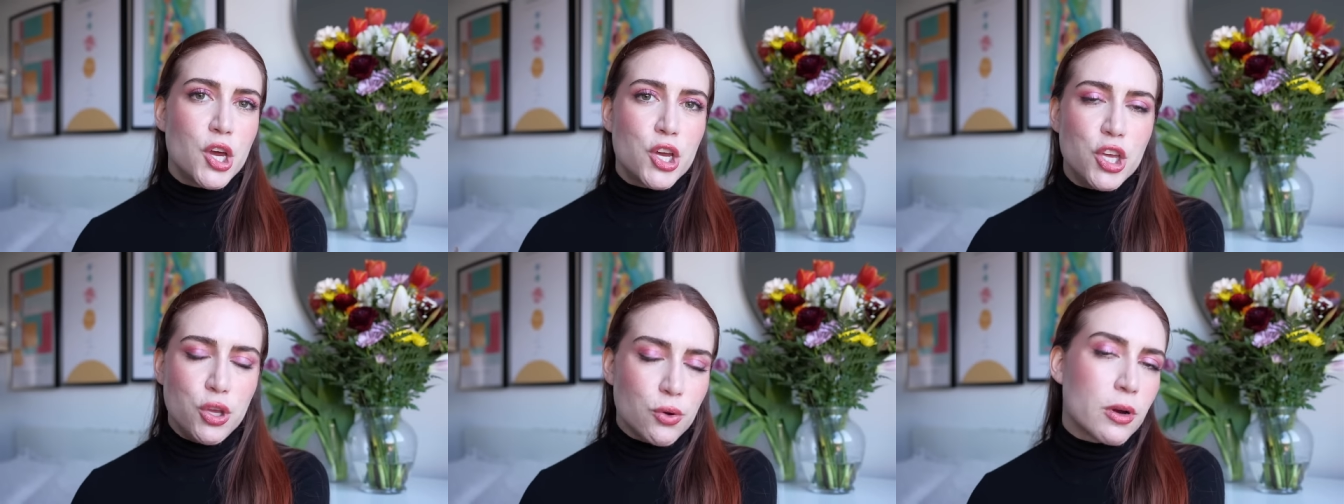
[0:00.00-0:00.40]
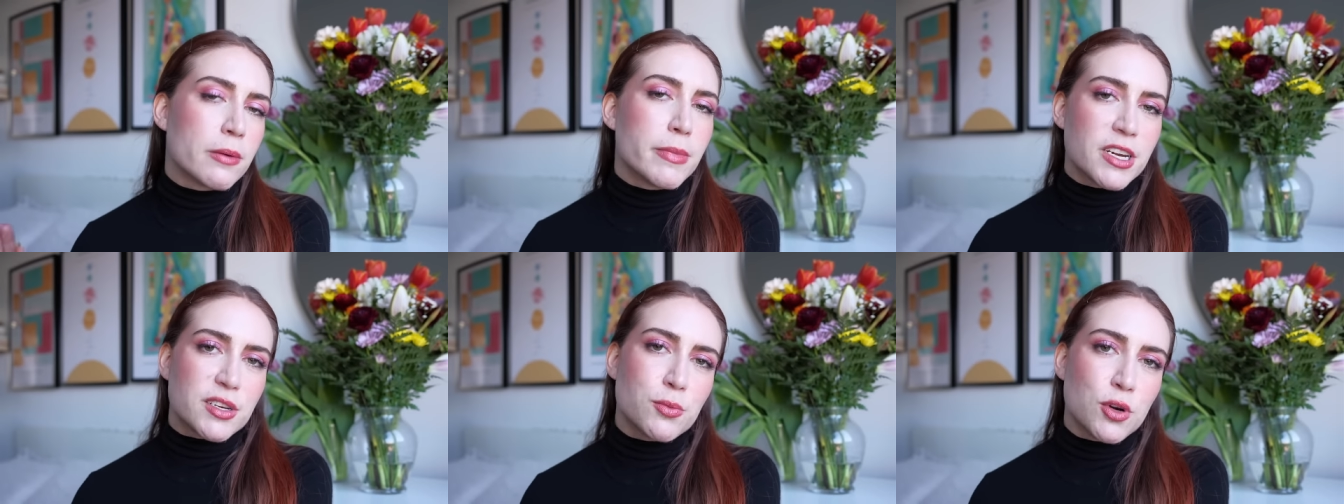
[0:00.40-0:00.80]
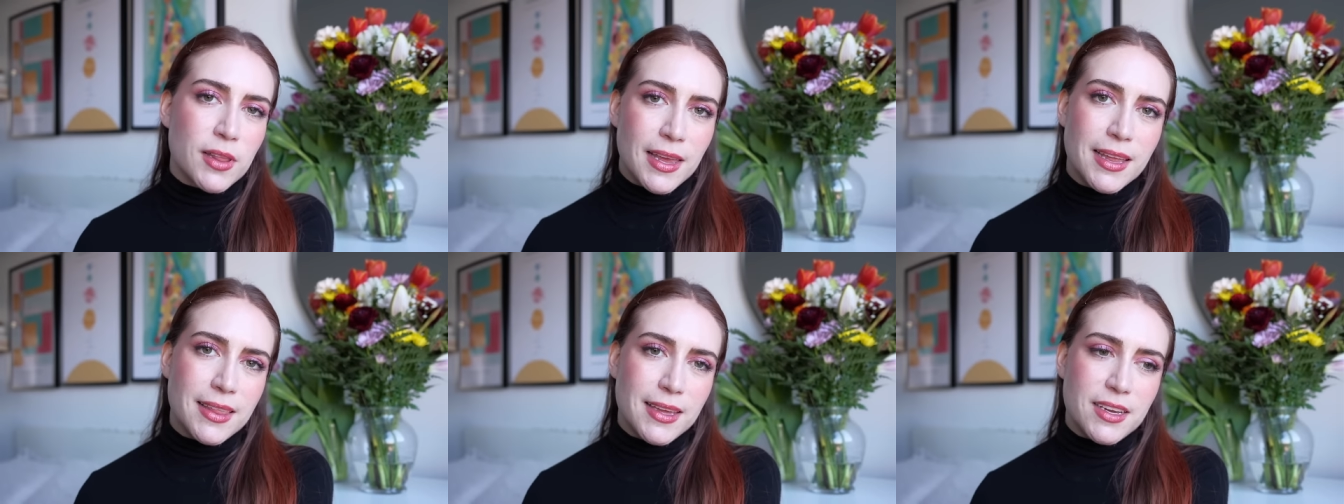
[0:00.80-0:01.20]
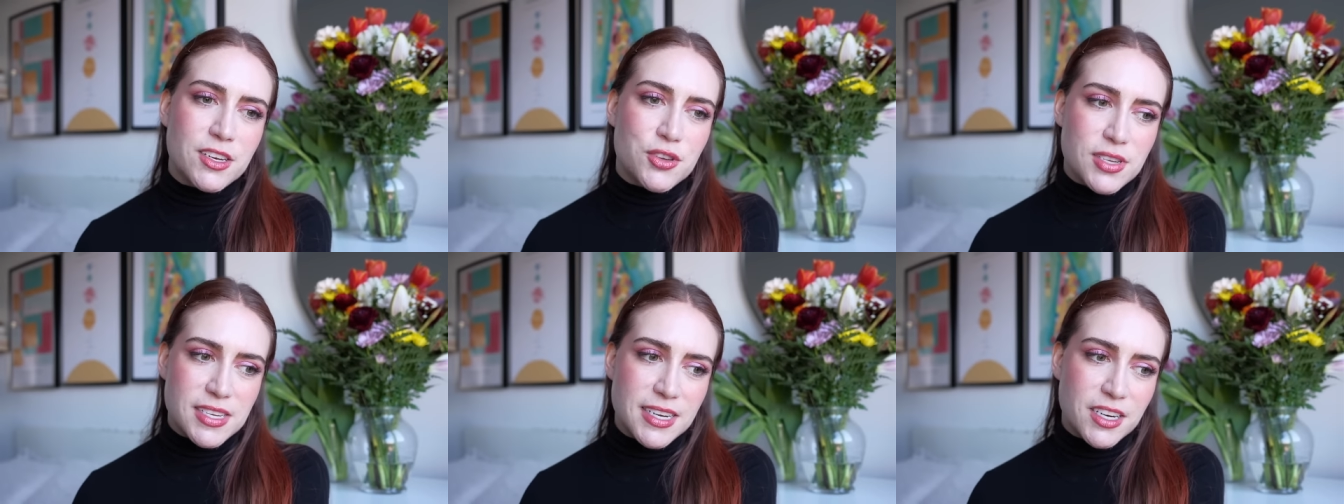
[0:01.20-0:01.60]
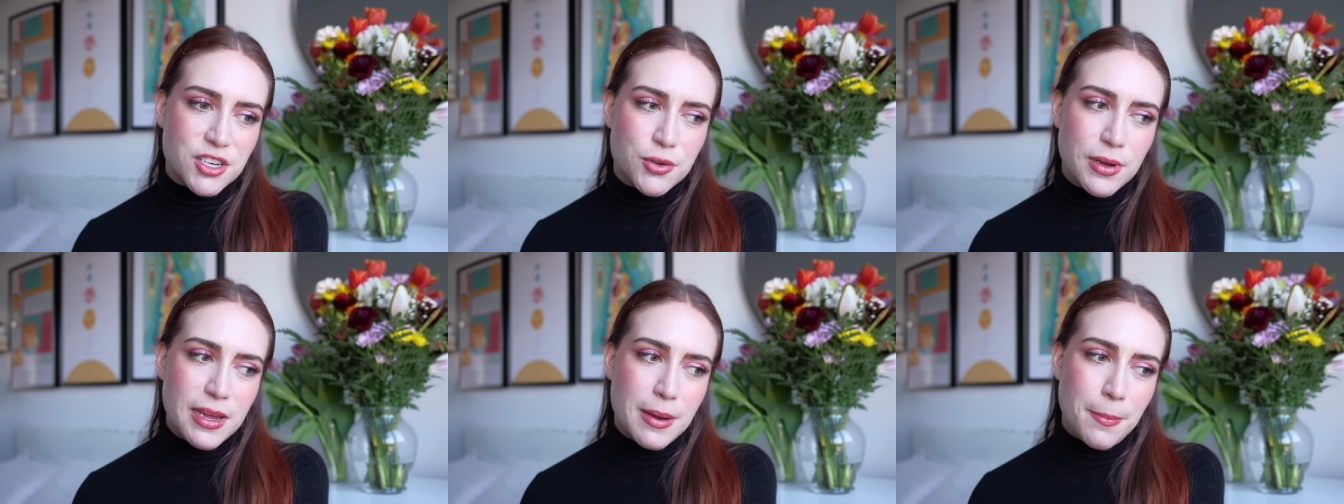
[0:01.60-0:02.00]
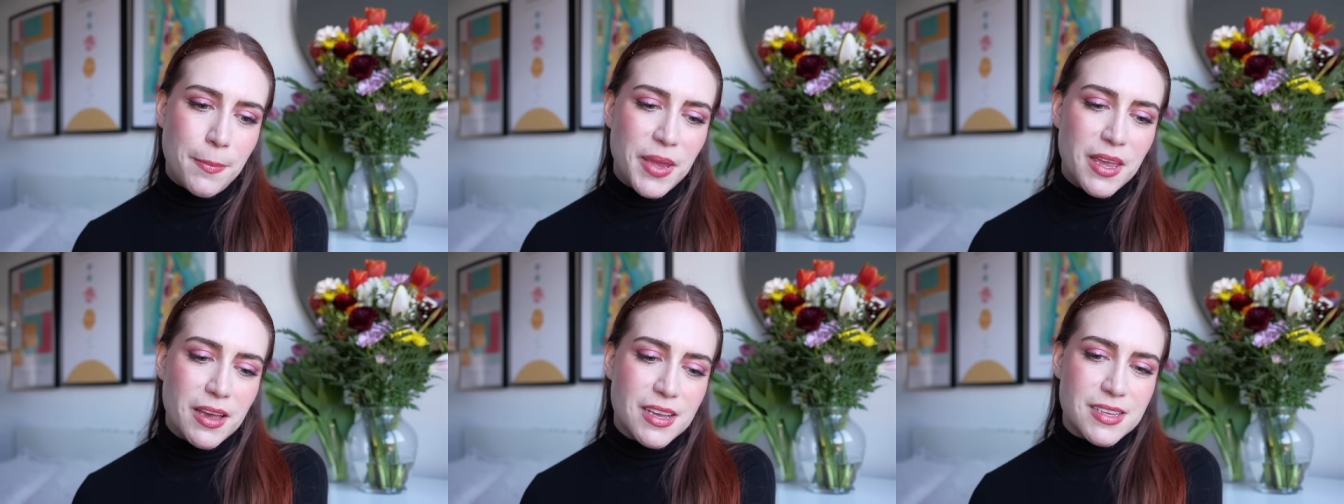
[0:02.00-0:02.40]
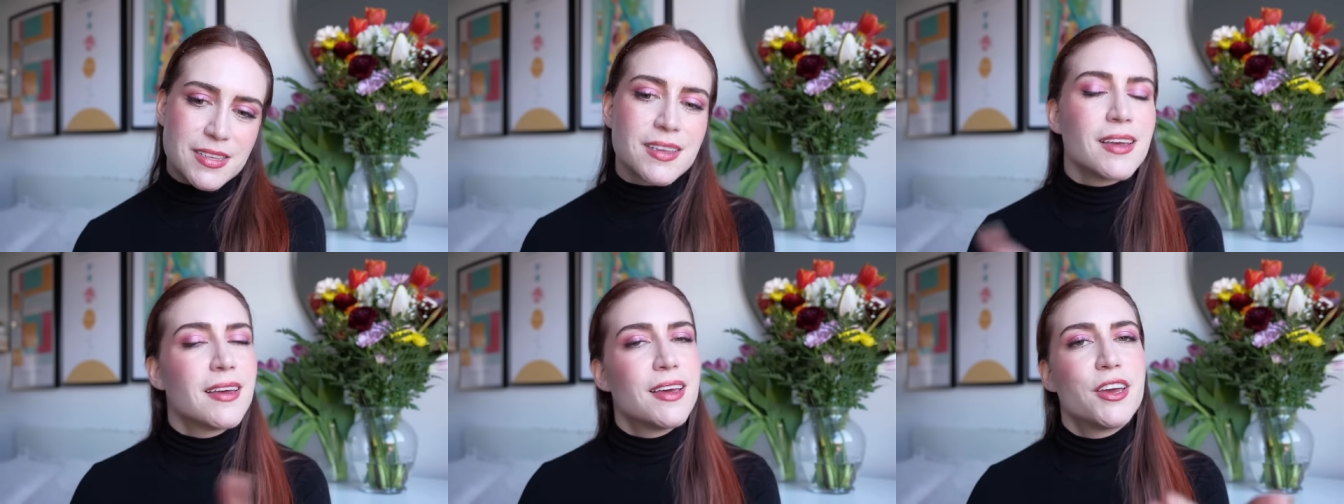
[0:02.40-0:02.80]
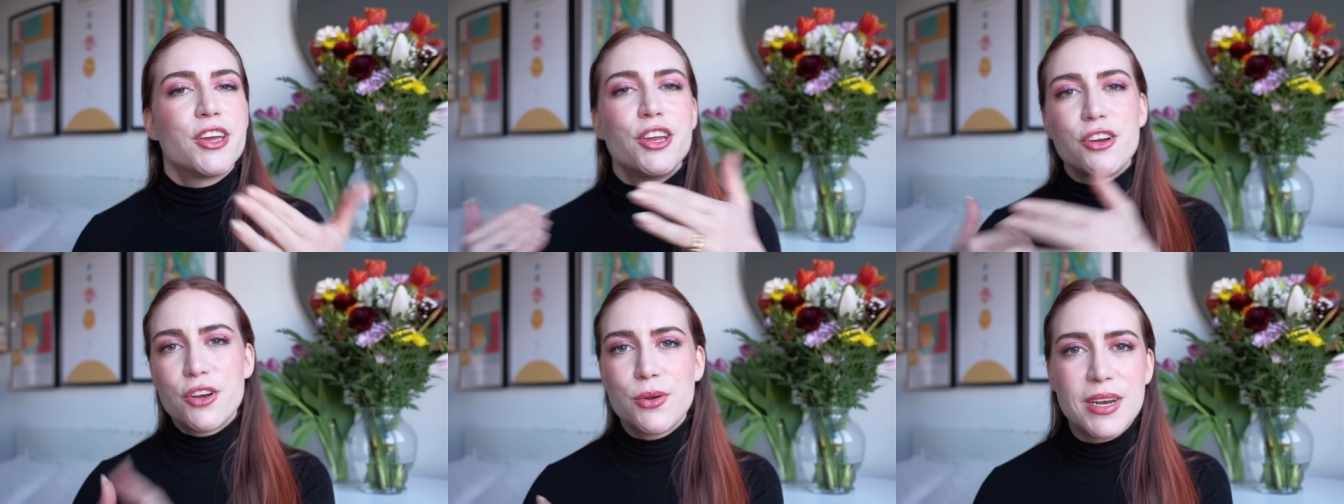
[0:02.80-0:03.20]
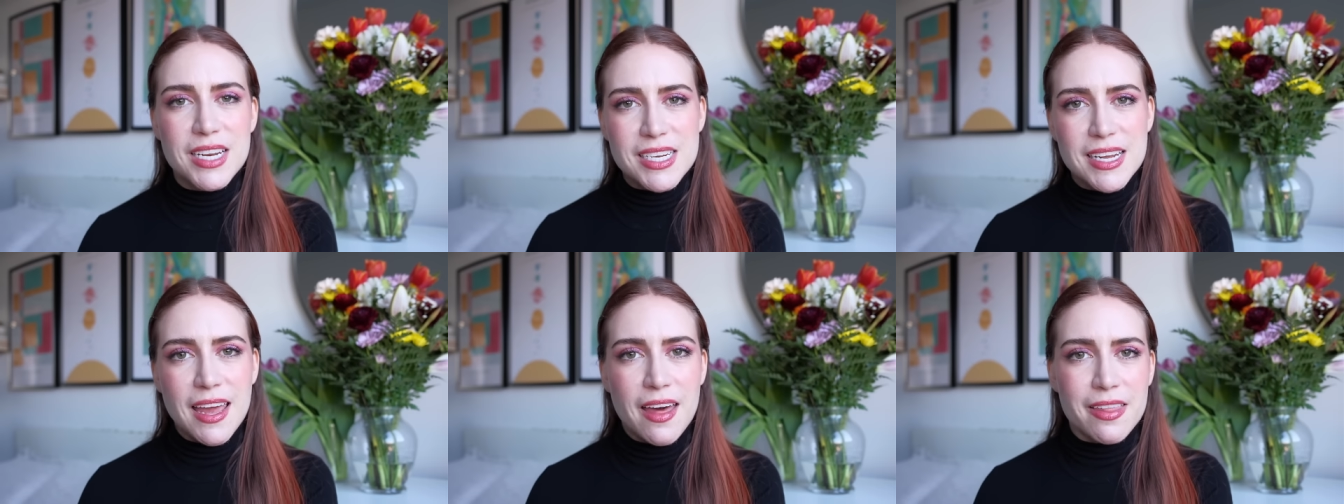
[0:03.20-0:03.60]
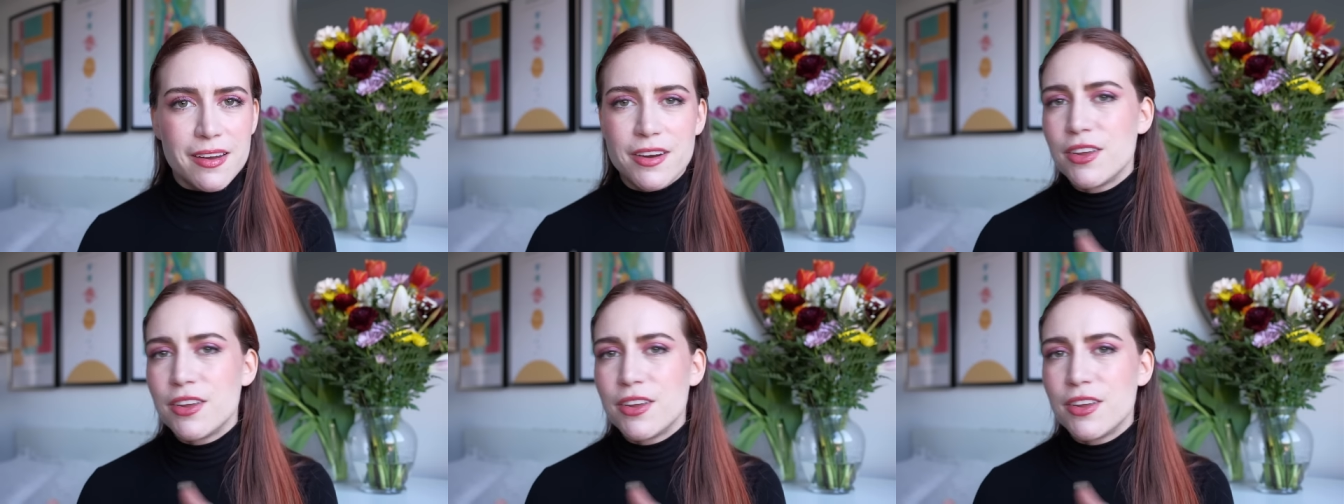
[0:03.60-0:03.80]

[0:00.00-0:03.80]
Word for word: you are much more likely to stick to it because you're doing it together.